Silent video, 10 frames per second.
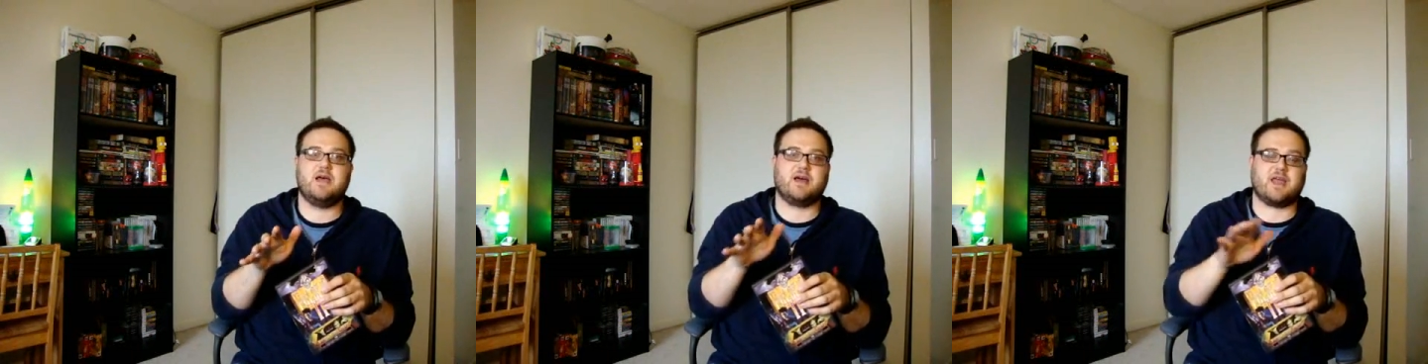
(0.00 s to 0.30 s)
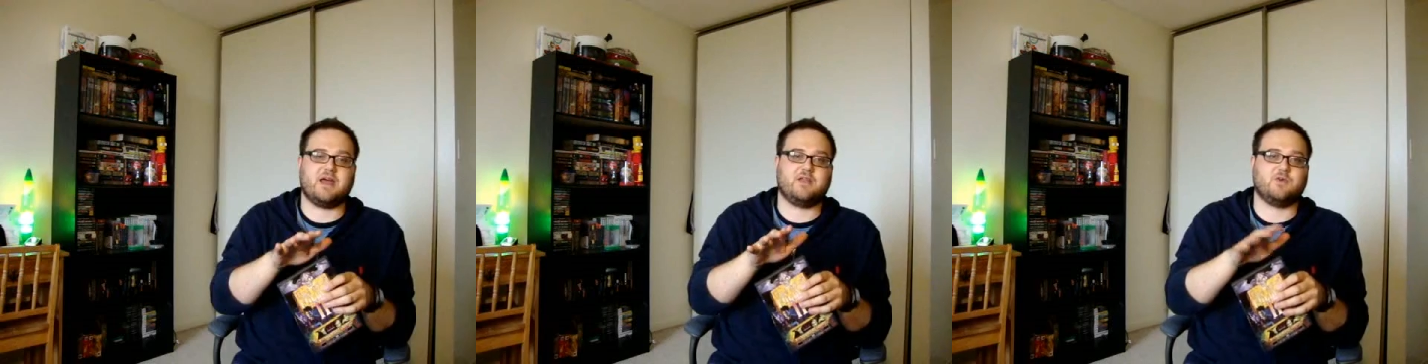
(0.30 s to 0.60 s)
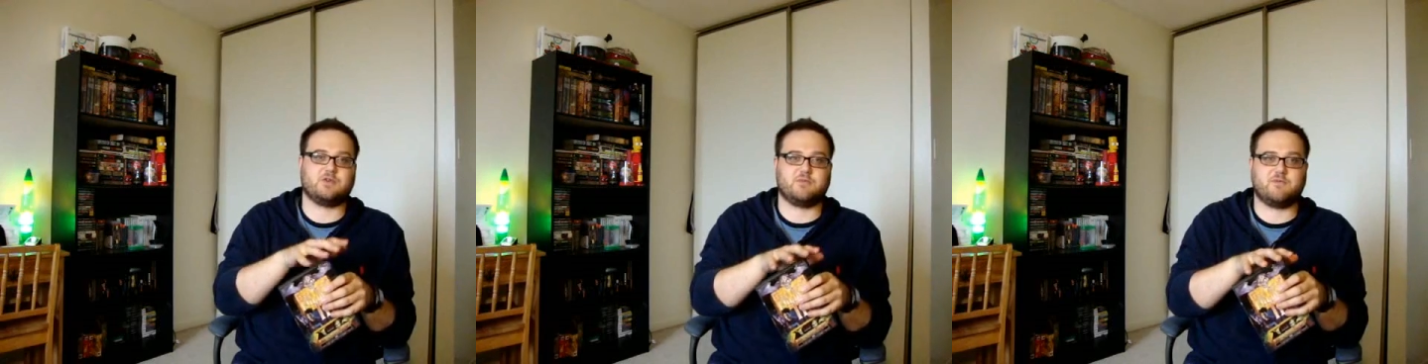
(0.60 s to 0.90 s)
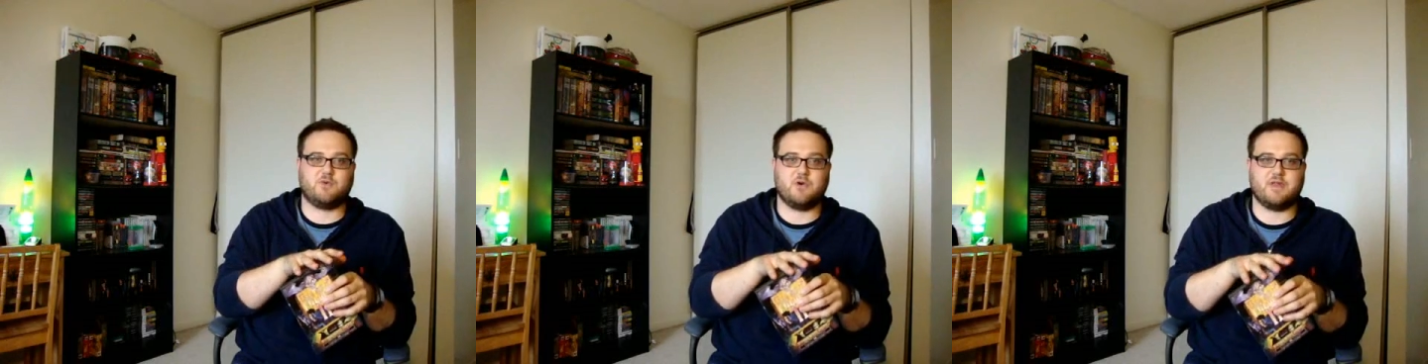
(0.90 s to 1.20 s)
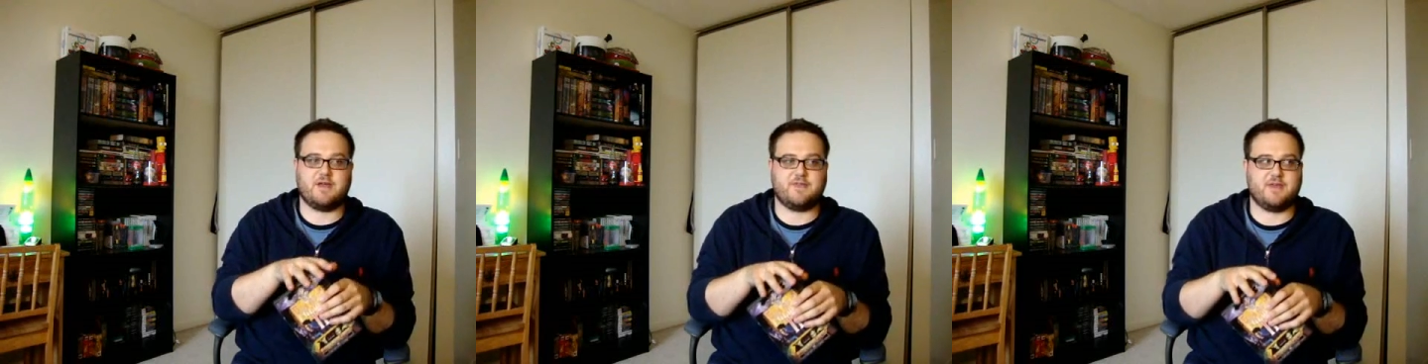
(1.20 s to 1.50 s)
Again, I told you before
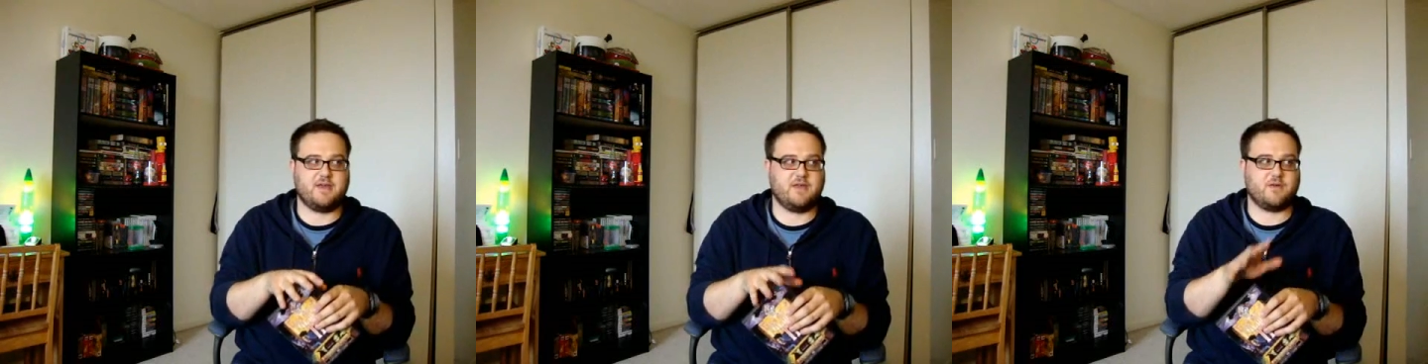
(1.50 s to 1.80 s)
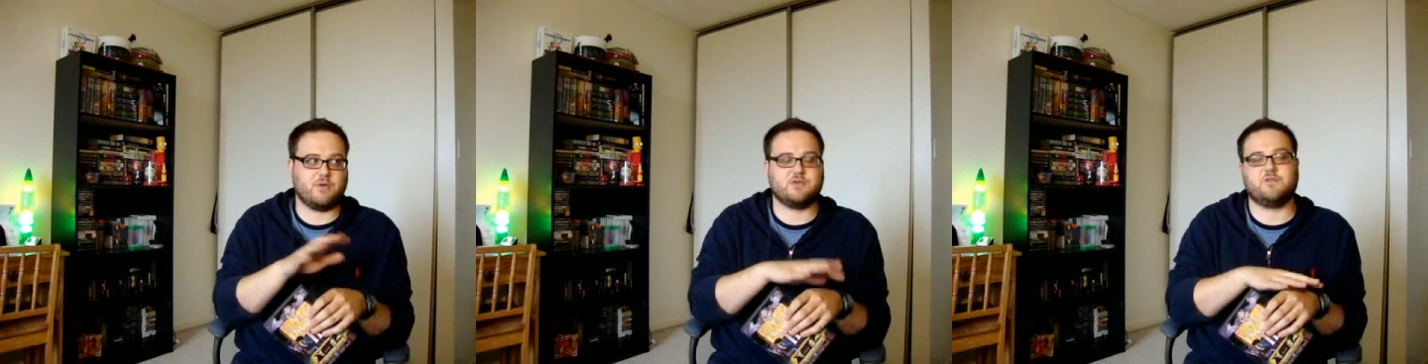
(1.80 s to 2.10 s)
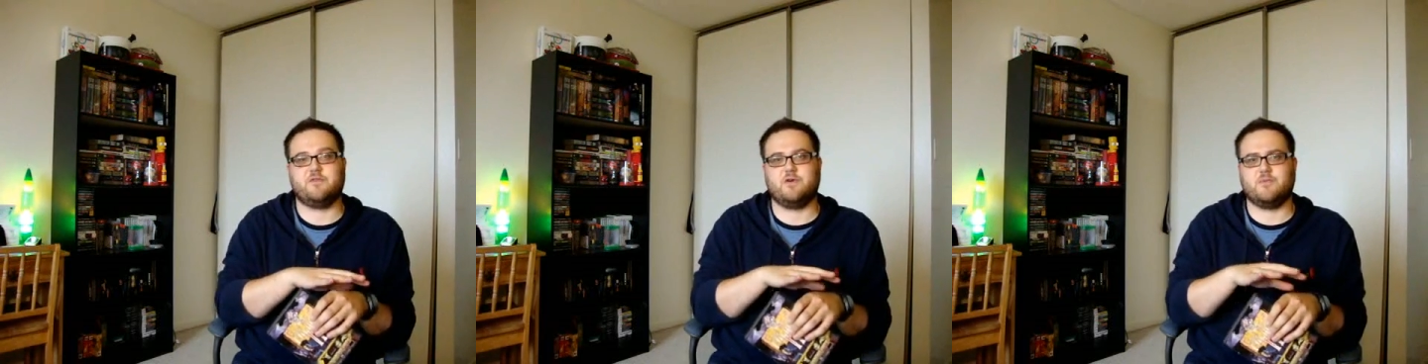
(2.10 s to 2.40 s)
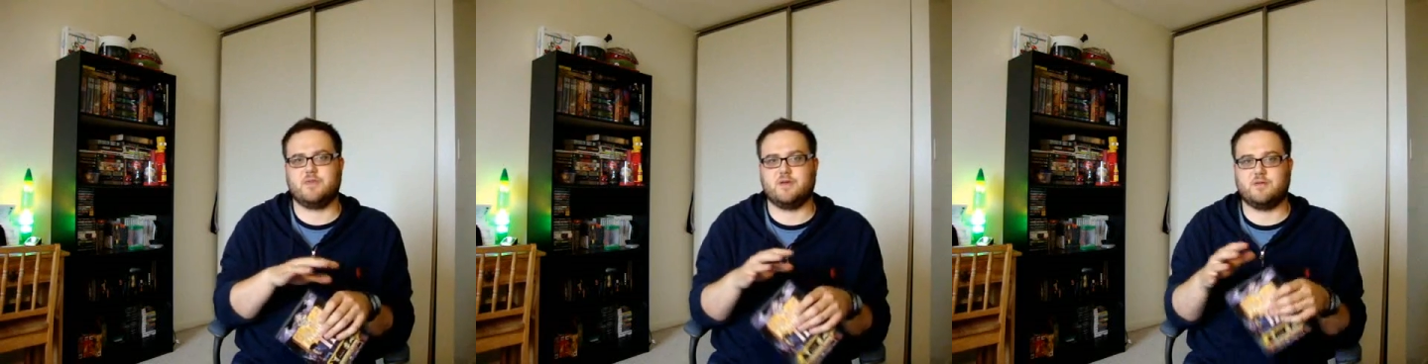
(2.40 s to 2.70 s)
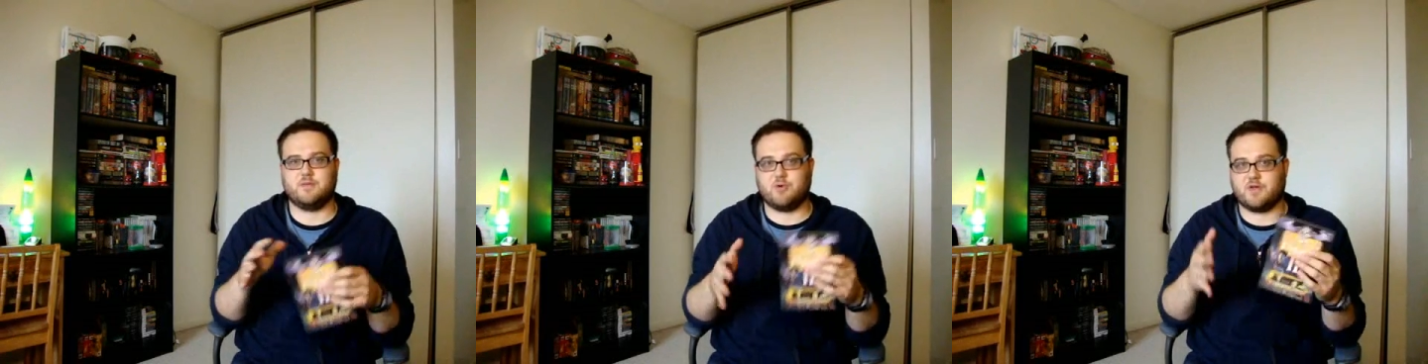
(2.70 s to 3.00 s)
that in the original film,
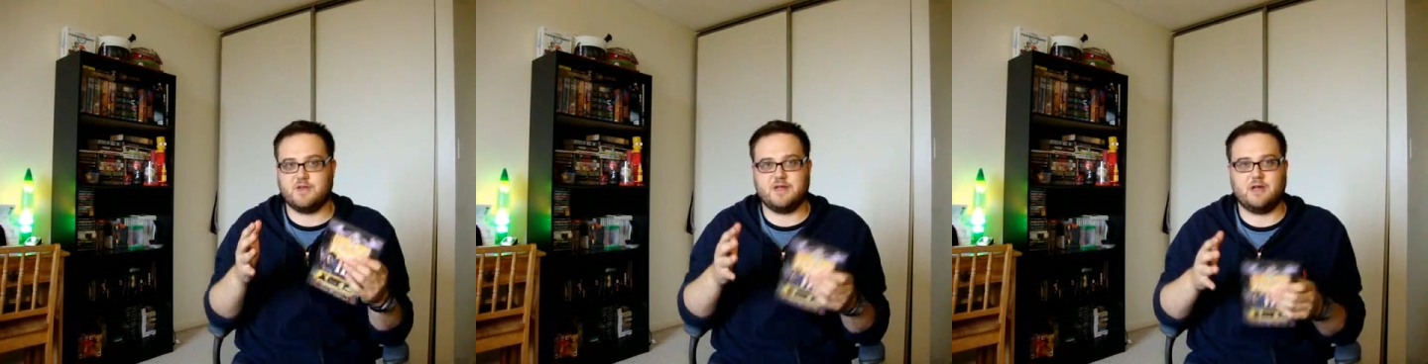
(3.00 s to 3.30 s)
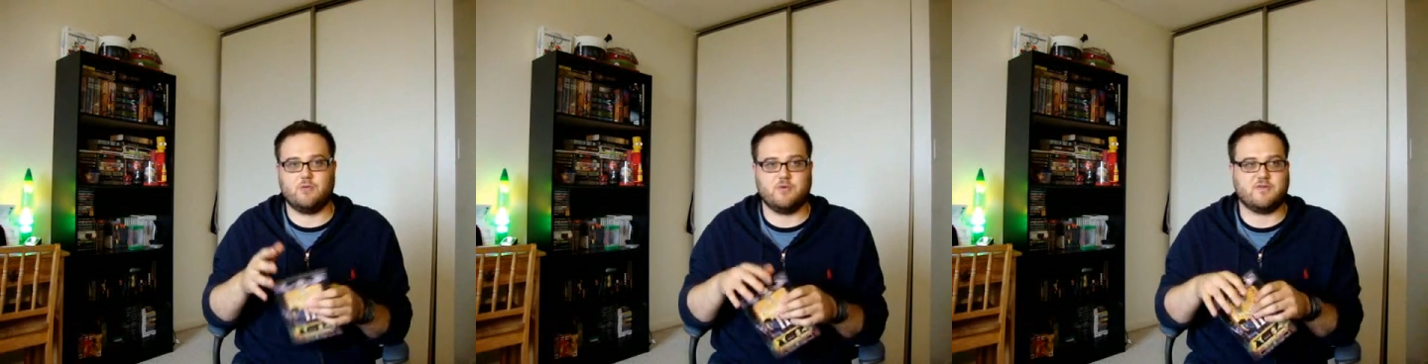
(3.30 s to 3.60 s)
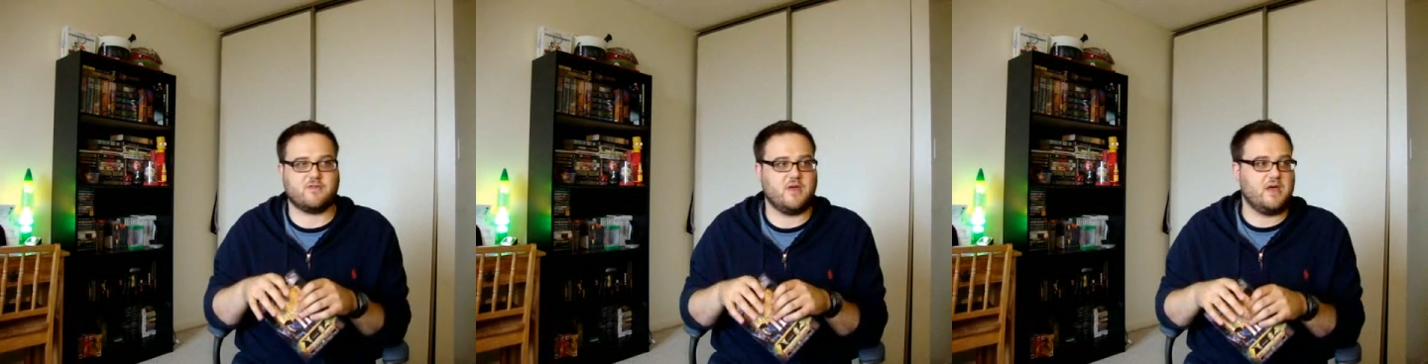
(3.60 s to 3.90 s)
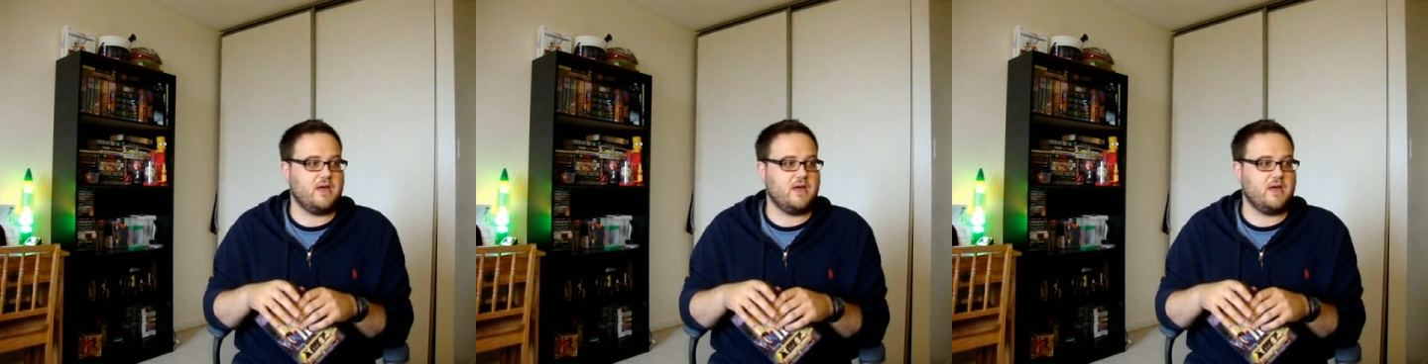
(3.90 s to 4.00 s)
the Book of the Dead was